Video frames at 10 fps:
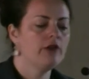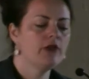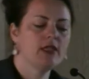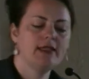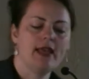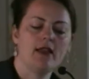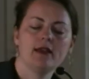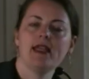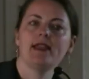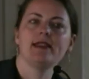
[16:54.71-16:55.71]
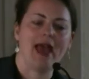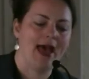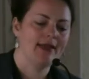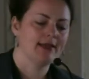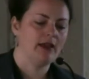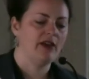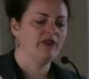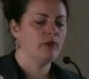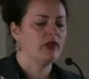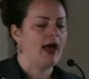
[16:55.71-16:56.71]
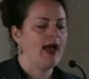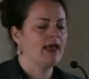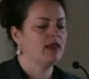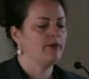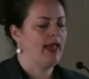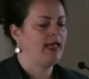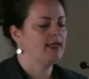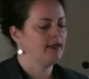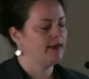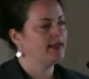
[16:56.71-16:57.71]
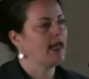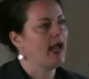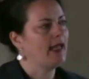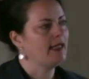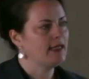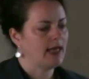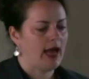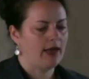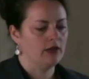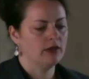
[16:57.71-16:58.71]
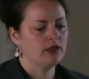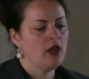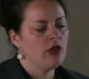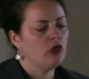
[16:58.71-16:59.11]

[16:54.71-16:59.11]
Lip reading: For the delicate task of applying the paint to the tiny dials,